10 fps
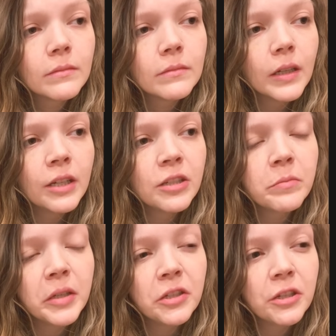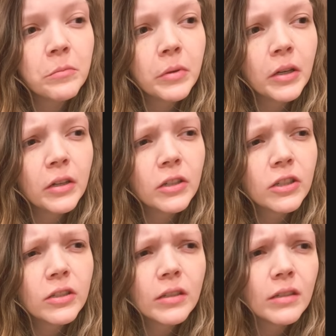I just binged and
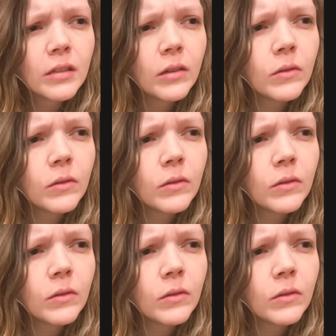purged, so